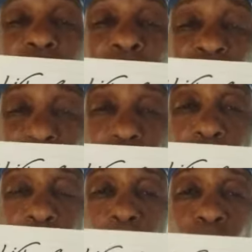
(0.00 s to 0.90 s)
C
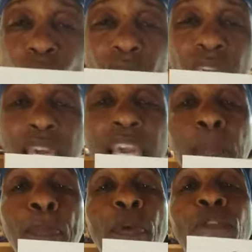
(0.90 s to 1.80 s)
does,
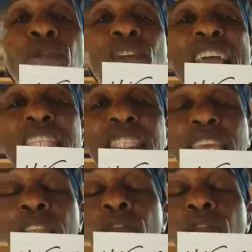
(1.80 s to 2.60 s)
it prevents the